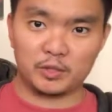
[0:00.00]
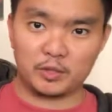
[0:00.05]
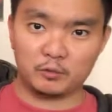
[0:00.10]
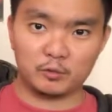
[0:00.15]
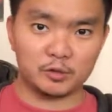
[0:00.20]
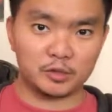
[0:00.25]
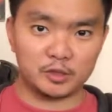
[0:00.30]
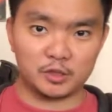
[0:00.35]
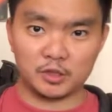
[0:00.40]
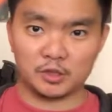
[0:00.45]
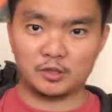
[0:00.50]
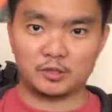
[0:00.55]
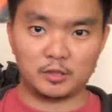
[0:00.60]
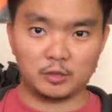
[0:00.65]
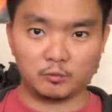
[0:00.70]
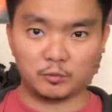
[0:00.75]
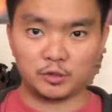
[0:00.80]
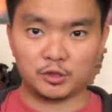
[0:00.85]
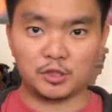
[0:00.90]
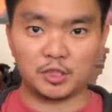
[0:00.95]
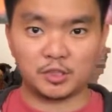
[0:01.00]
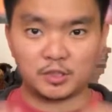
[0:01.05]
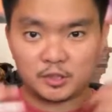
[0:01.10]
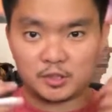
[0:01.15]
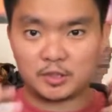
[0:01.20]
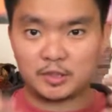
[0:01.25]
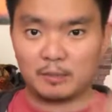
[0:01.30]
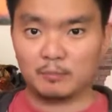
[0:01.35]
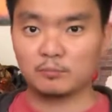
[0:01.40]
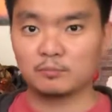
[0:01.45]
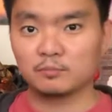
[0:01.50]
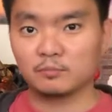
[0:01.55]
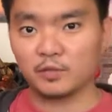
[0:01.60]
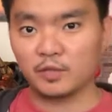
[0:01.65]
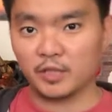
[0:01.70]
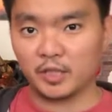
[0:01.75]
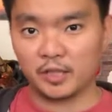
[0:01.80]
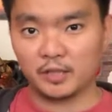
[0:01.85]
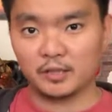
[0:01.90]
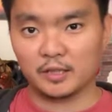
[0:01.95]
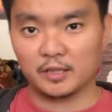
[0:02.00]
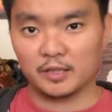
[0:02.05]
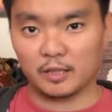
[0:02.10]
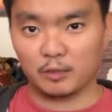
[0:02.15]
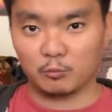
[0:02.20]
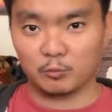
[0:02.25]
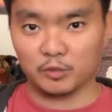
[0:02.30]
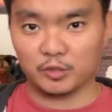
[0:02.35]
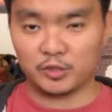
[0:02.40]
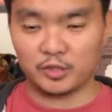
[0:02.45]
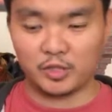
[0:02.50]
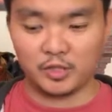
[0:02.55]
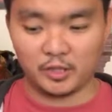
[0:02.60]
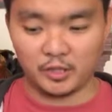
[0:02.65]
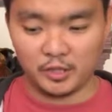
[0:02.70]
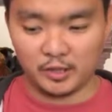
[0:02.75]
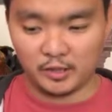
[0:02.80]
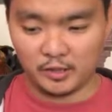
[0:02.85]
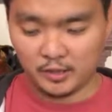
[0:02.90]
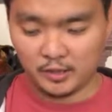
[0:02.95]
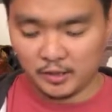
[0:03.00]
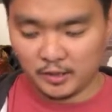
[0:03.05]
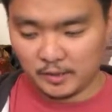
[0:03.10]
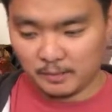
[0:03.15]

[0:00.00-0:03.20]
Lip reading: it was just something that I was thinking.